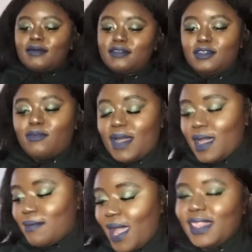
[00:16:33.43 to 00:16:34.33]
So
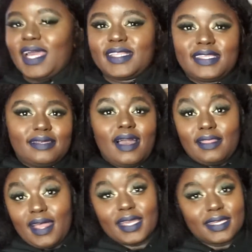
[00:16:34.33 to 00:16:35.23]
bomb. I
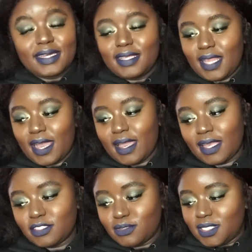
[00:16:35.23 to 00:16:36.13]
like it a lot,
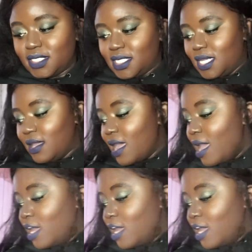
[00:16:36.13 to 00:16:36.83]
as you can see.